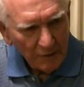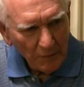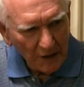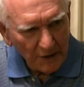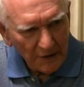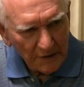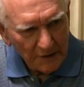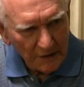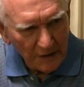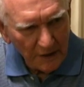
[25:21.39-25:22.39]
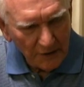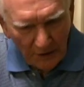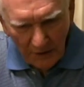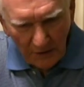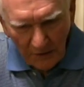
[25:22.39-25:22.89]
But uh,
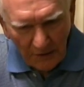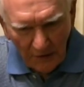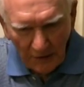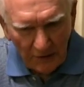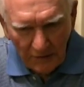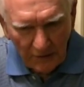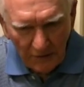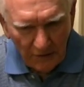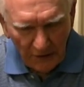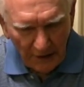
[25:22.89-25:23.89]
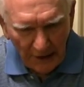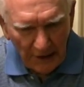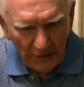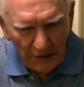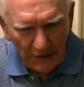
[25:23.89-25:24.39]
you the the
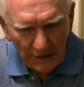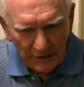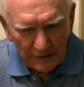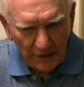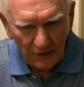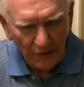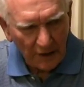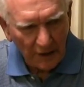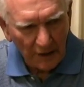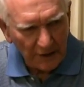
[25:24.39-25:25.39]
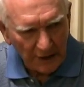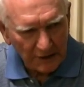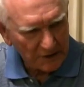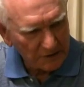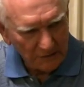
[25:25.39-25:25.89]
Navy gunfire, and
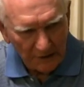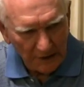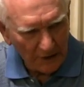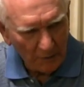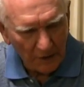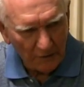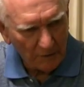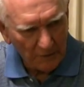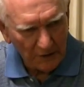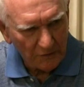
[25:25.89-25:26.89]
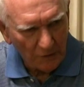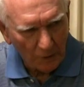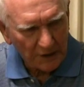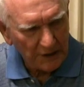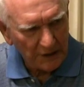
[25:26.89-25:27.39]
that's anywhere from the
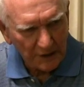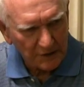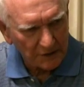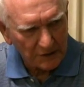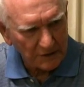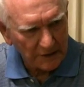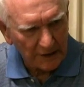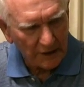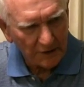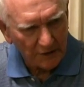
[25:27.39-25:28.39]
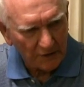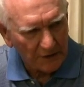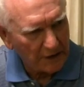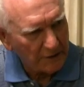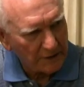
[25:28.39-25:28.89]
14 inches down to the
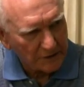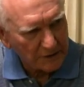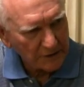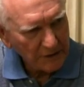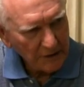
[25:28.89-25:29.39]
5 inches,